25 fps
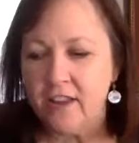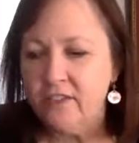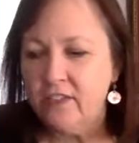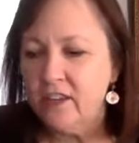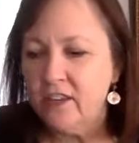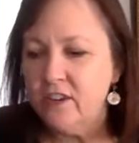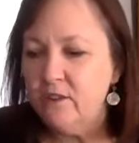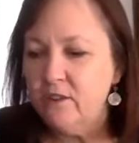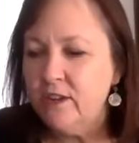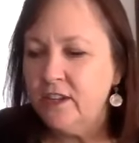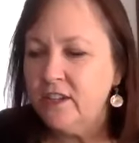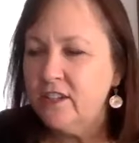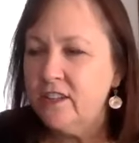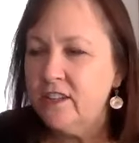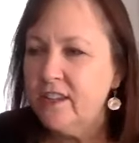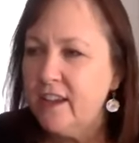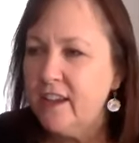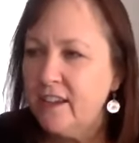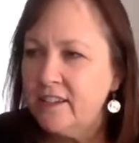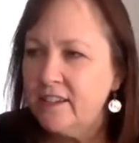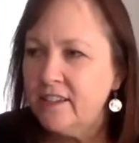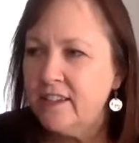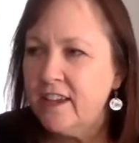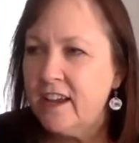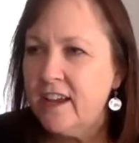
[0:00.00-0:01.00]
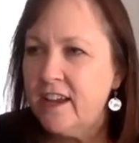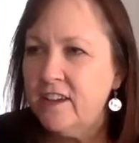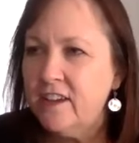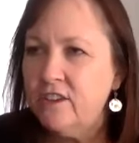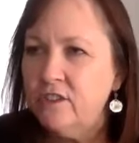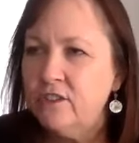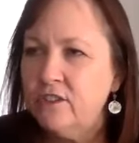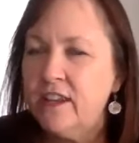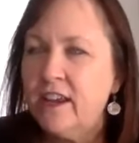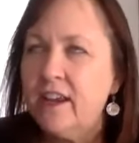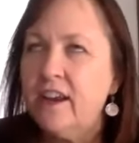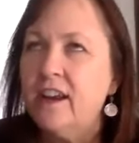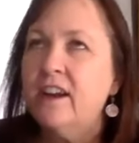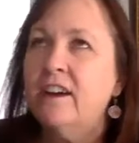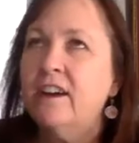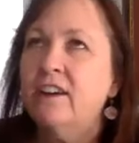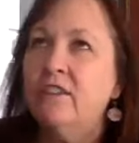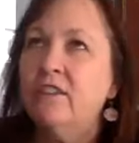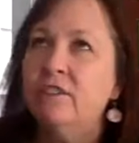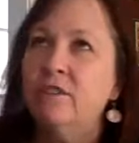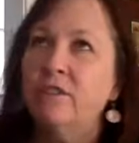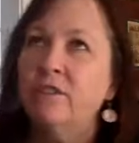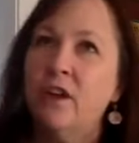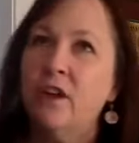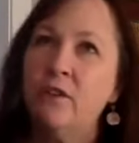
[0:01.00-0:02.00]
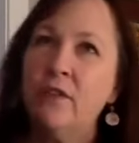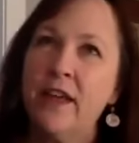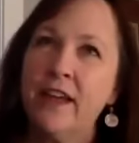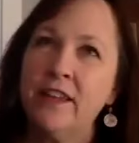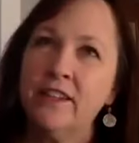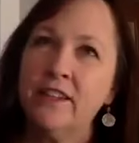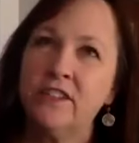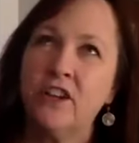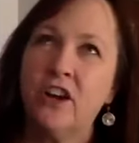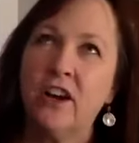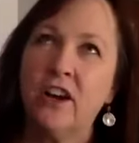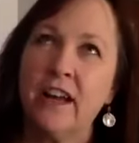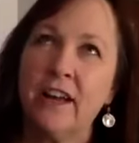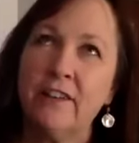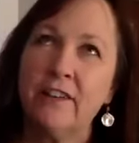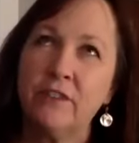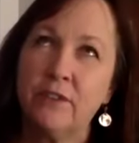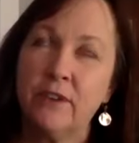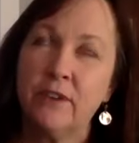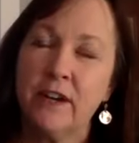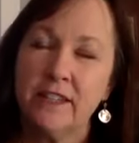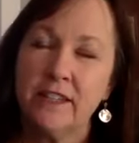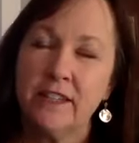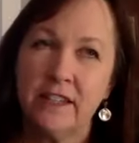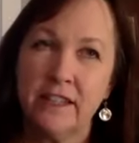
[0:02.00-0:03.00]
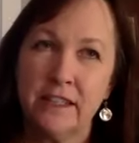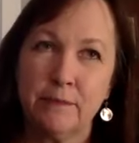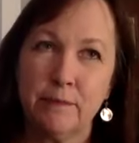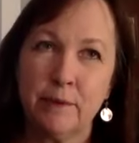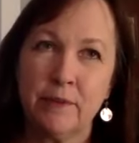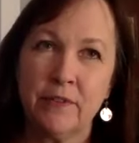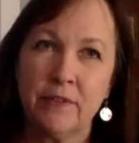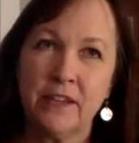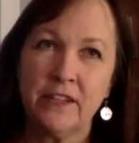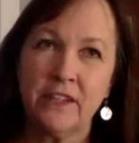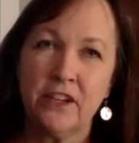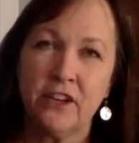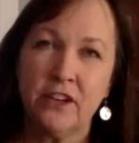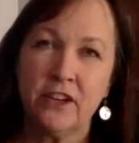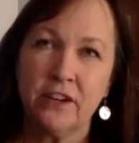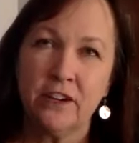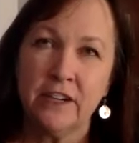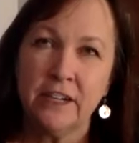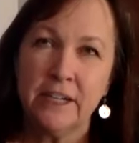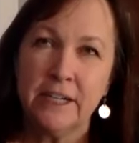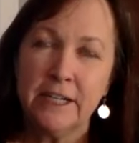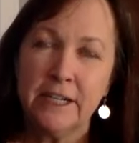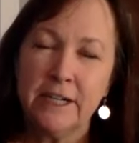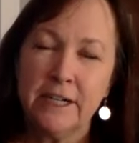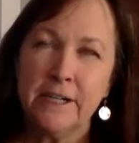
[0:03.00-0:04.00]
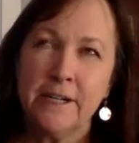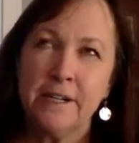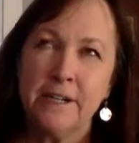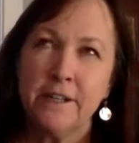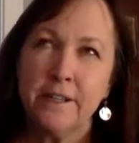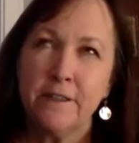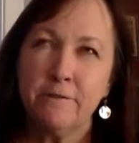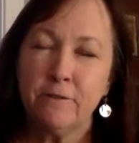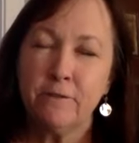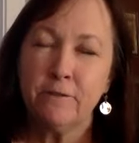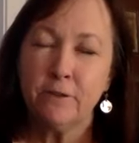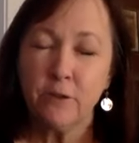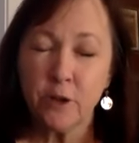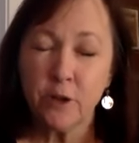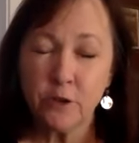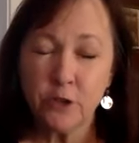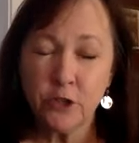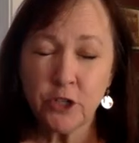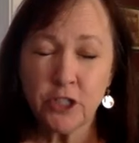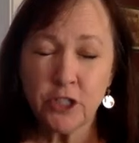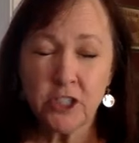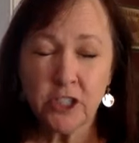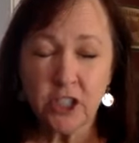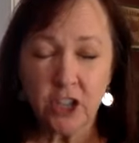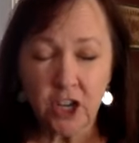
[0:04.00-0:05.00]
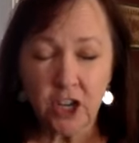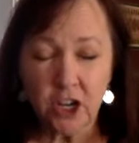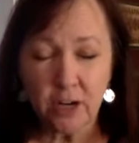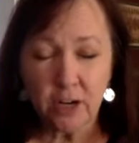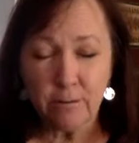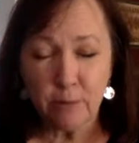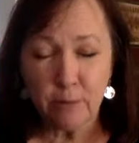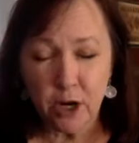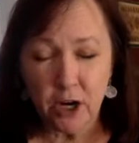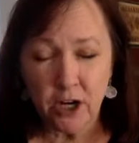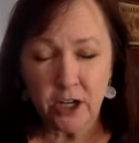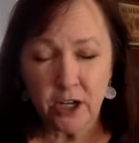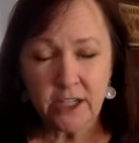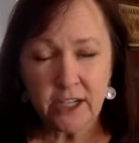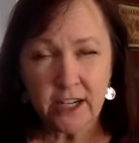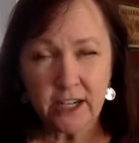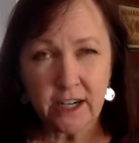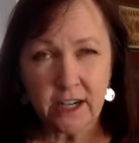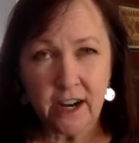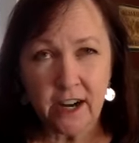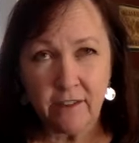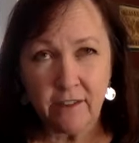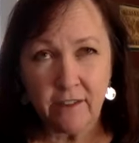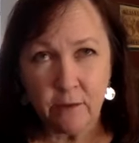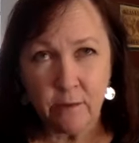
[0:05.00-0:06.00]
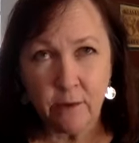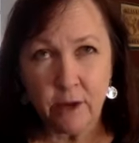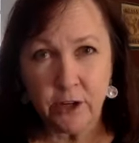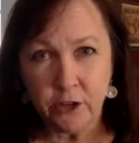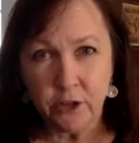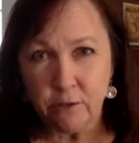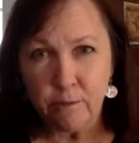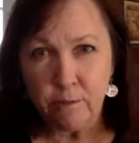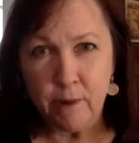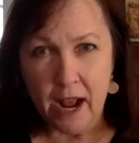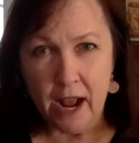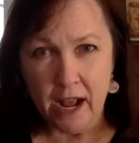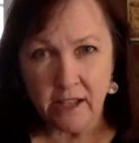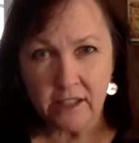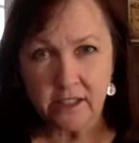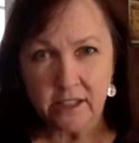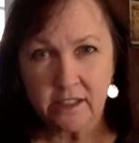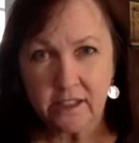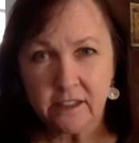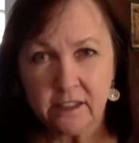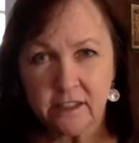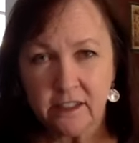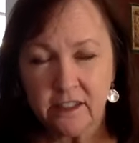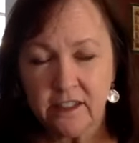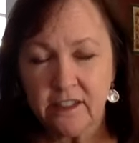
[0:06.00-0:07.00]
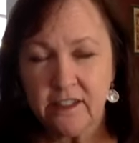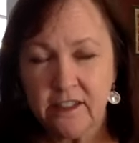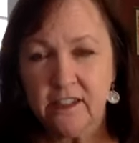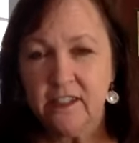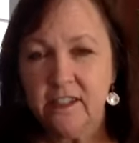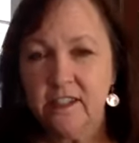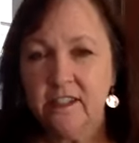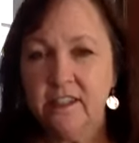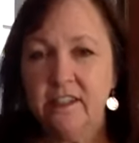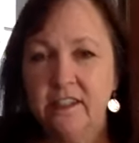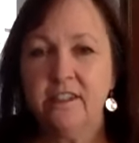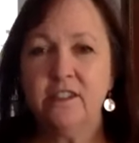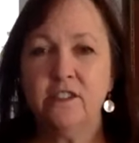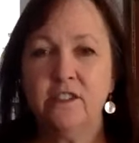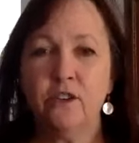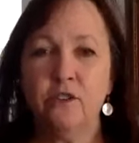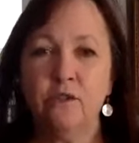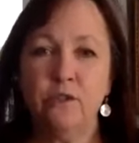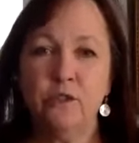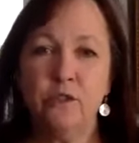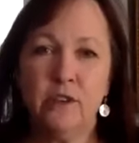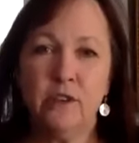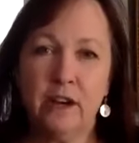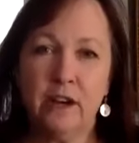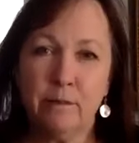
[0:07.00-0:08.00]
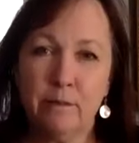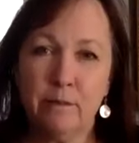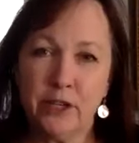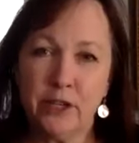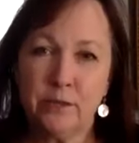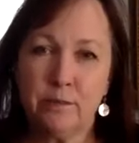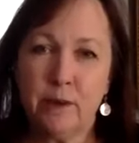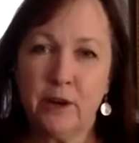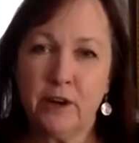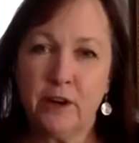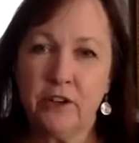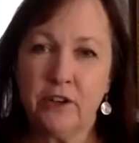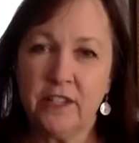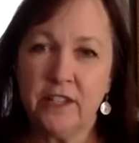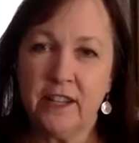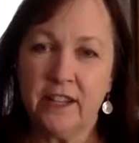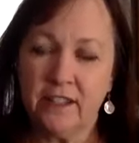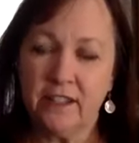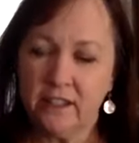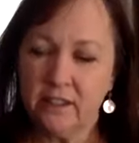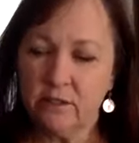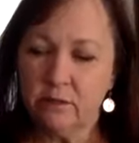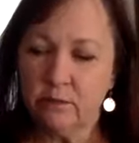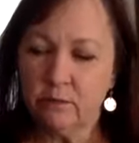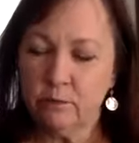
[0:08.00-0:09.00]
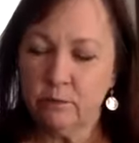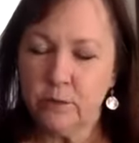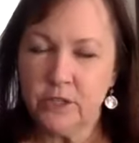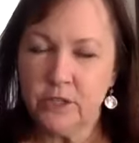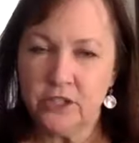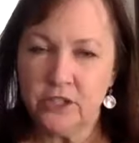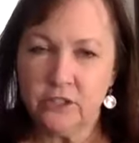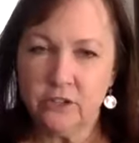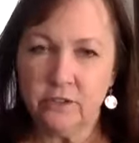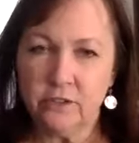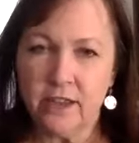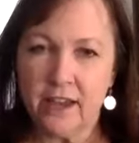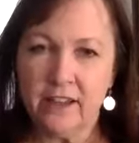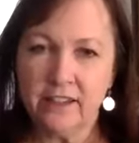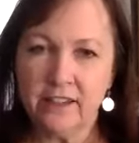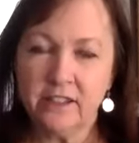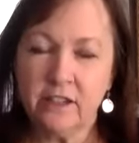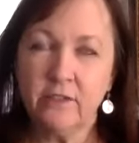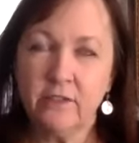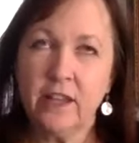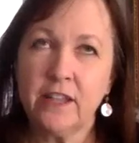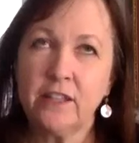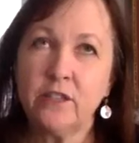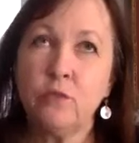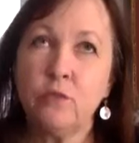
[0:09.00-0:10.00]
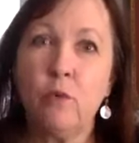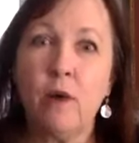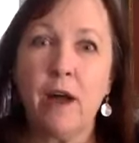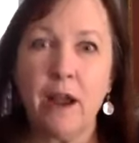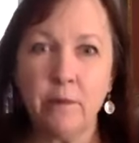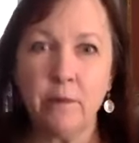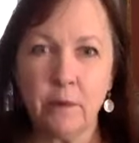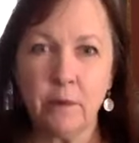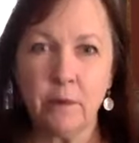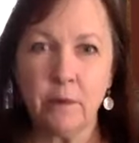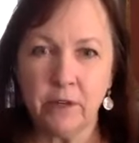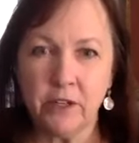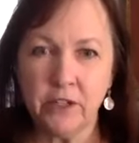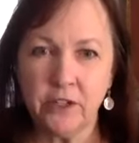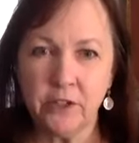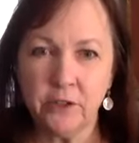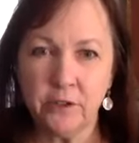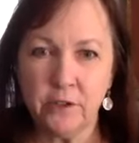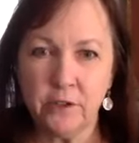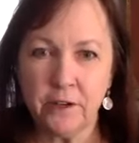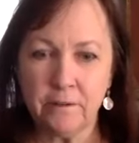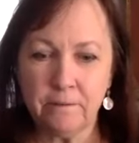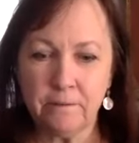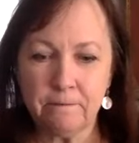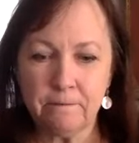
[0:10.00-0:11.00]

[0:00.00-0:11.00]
then you get to the essay and you say, oh, that dog, I have to write a sentence about that dog. The ferocious dog barked at everyone who passed. So you get a much better sentence when you do that. So that's why we want to do it.